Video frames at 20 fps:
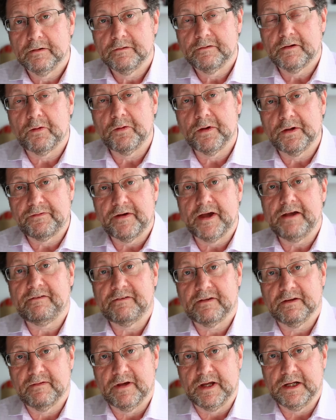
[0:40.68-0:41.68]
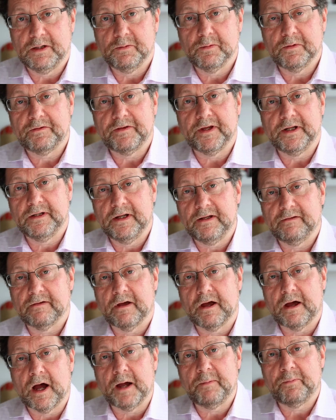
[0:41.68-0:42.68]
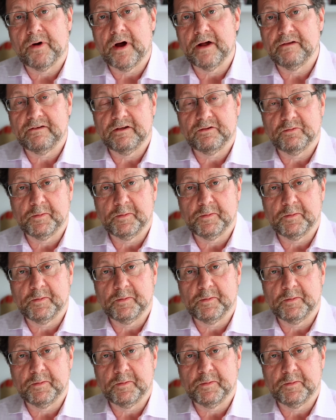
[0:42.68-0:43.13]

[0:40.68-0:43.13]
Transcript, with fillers: So, on the face of it, you would think these high prices